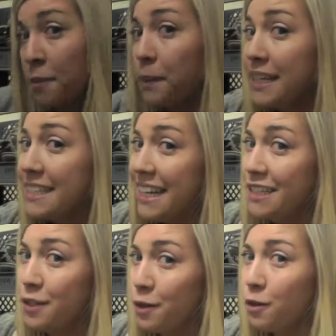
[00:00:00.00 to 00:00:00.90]
Please stay
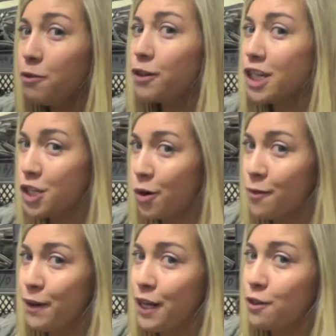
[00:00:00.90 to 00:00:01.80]
tuned for a
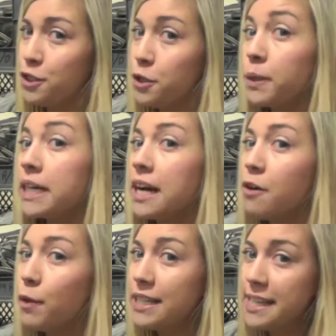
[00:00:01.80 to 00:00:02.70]
short video tour
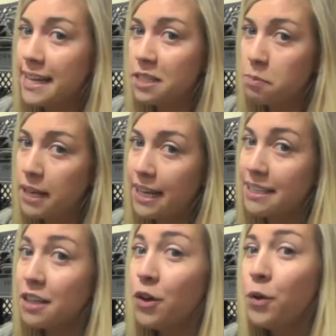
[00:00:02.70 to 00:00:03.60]
of what takes
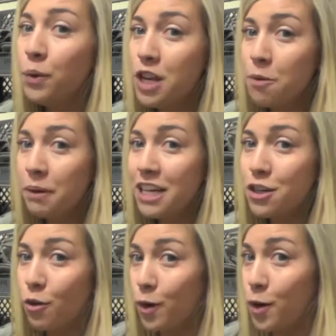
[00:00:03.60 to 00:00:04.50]
place when you
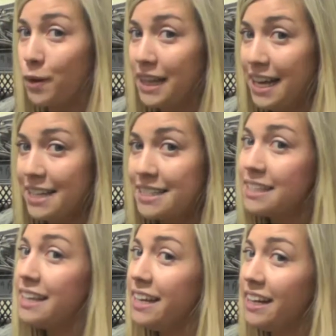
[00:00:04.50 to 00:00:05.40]
place your order with us
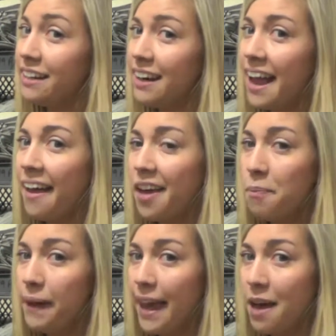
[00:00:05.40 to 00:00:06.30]
here at
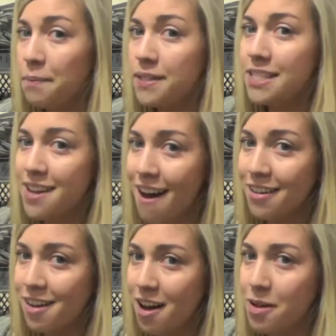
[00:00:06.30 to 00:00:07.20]

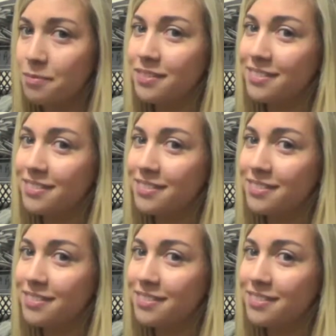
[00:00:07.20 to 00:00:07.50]
Hubcaps.com.